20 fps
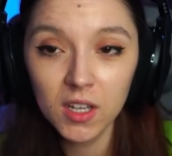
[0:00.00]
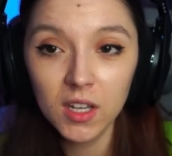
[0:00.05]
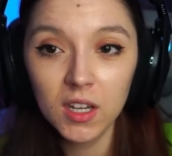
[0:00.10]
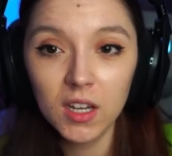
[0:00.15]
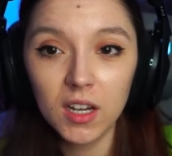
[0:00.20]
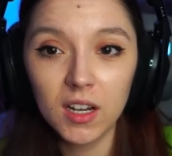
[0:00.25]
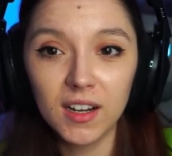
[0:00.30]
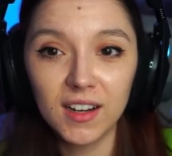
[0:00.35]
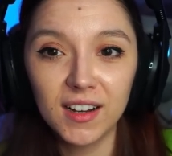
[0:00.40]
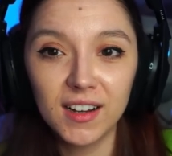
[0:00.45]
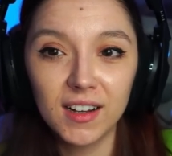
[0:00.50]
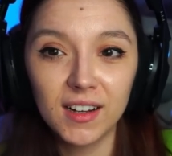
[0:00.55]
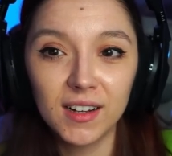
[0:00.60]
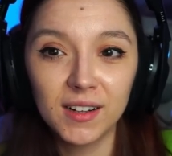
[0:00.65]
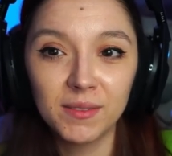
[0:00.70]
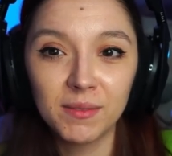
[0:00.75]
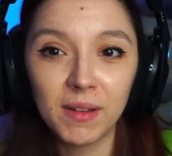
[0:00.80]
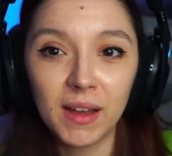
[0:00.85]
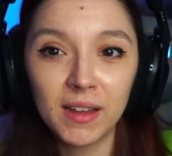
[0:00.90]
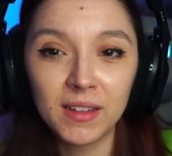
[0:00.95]

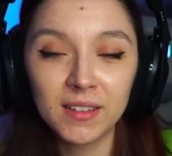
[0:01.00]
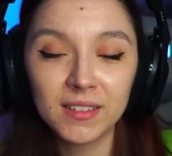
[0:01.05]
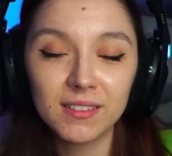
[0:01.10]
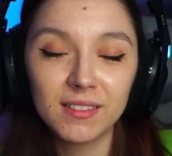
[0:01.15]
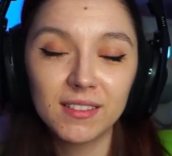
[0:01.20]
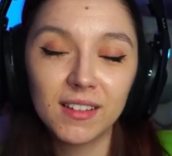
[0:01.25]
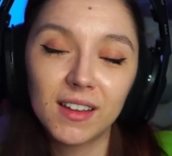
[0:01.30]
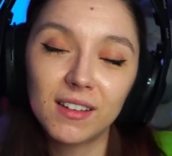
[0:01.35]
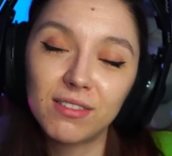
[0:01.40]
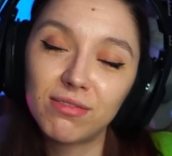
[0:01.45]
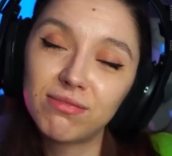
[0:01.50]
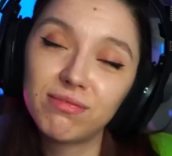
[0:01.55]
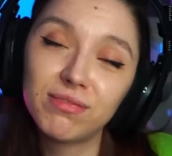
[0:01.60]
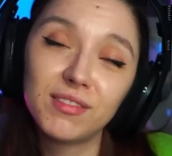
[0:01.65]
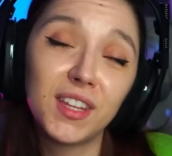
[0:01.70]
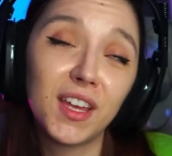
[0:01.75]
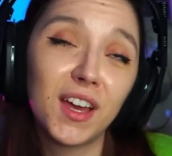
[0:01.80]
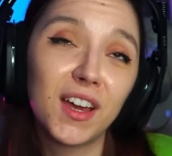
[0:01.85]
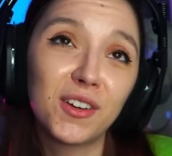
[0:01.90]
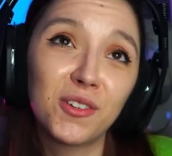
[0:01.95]

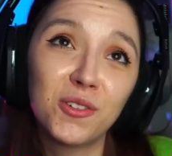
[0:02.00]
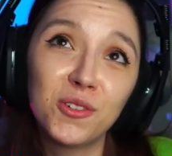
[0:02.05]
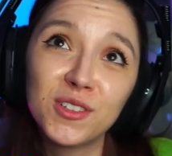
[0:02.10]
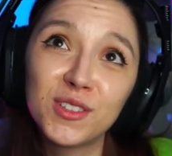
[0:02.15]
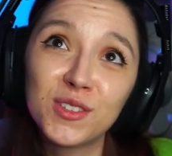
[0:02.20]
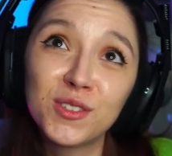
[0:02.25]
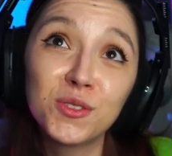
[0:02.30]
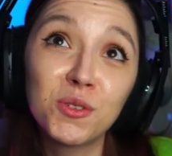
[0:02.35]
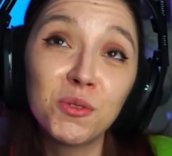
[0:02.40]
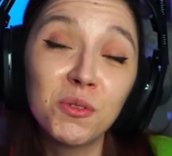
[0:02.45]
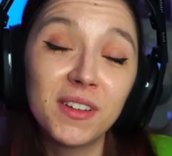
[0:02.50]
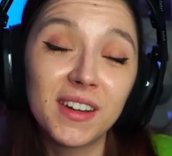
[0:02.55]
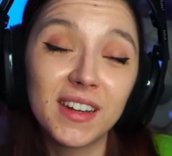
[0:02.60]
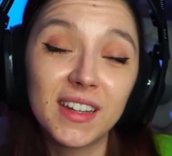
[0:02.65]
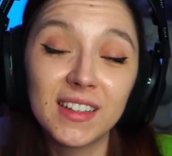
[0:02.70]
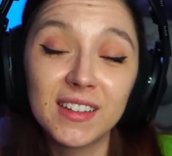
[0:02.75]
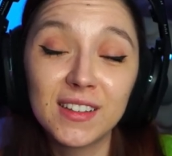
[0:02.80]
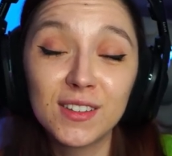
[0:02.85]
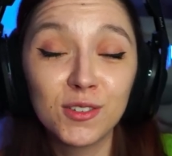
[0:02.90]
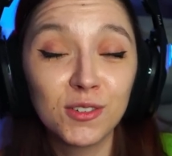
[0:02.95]
They're all so
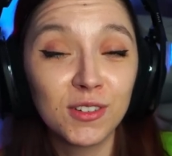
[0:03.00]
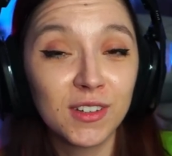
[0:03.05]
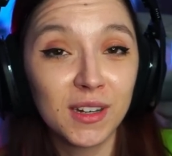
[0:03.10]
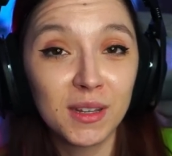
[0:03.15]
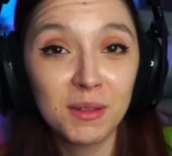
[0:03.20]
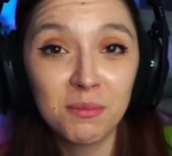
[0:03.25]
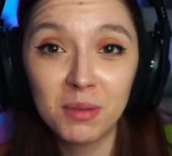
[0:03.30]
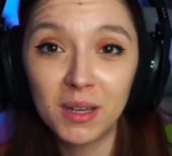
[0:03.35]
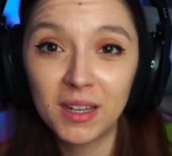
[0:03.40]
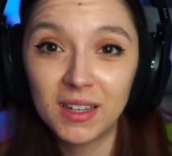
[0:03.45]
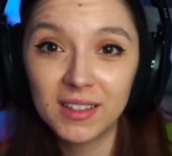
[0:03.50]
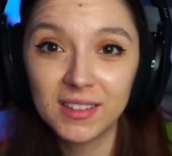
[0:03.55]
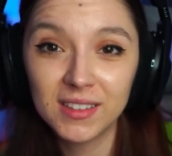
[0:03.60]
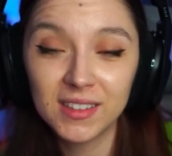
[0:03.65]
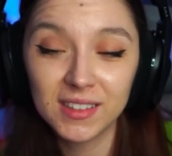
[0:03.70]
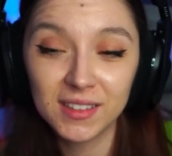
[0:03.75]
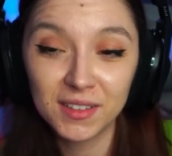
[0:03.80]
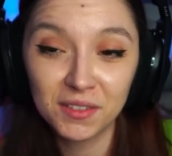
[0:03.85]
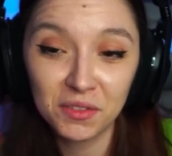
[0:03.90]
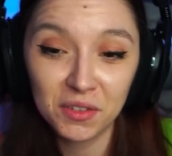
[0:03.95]
great bands
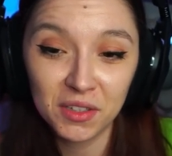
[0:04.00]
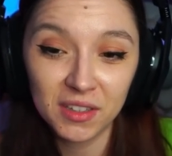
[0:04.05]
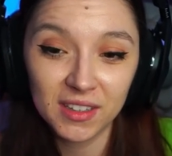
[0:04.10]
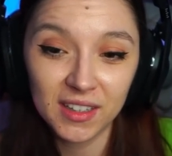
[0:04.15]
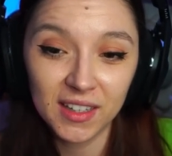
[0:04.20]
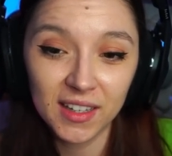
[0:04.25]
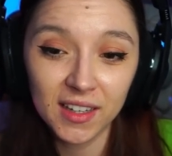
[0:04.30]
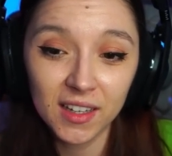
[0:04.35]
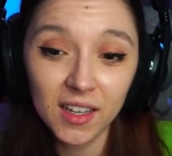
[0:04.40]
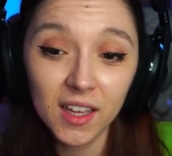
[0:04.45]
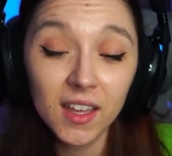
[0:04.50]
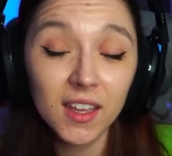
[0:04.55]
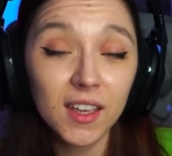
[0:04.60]
and everything.